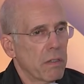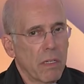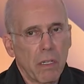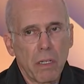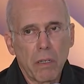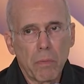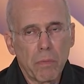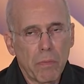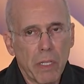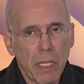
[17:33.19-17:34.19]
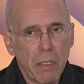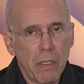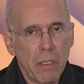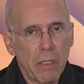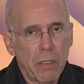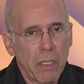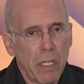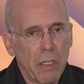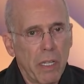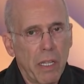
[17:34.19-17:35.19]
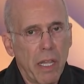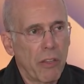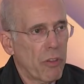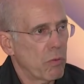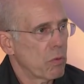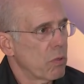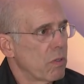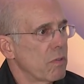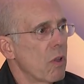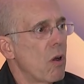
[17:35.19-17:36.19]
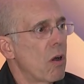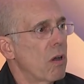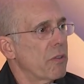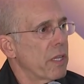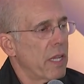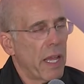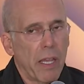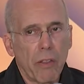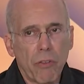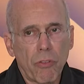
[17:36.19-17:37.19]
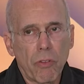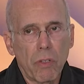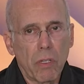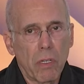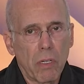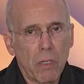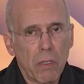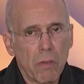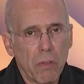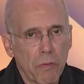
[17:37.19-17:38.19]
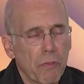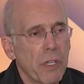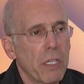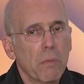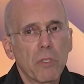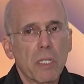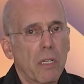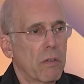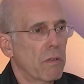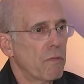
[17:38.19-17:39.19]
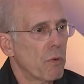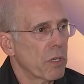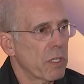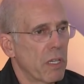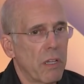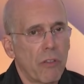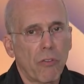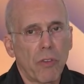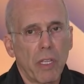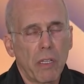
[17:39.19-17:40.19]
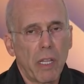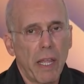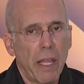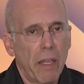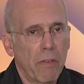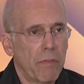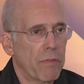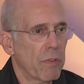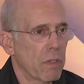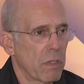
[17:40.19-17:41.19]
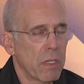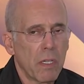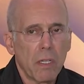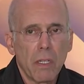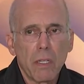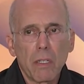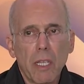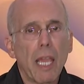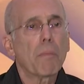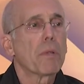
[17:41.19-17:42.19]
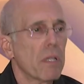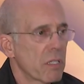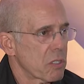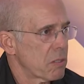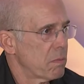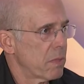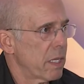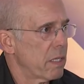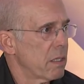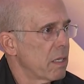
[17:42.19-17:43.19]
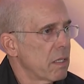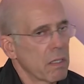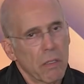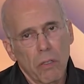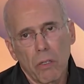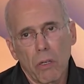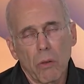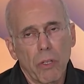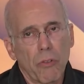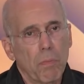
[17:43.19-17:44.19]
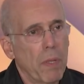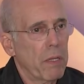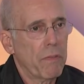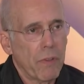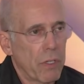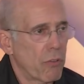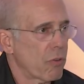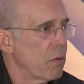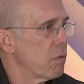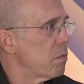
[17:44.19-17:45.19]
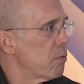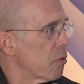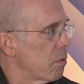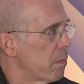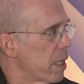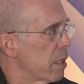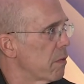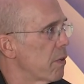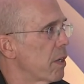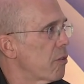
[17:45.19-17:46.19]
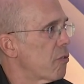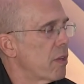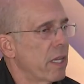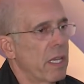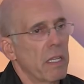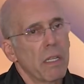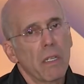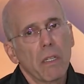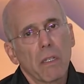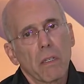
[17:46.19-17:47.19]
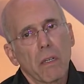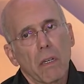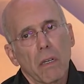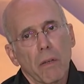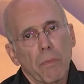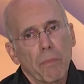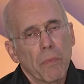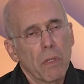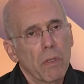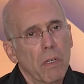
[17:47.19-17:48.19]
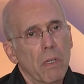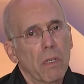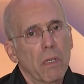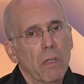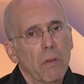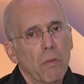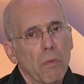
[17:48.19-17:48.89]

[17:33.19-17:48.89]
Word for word: um, that that has a rule of law, that has uh, the freedoms that are afforded us, that have the capitalism that you know has benefited so so many of us. That um, uh,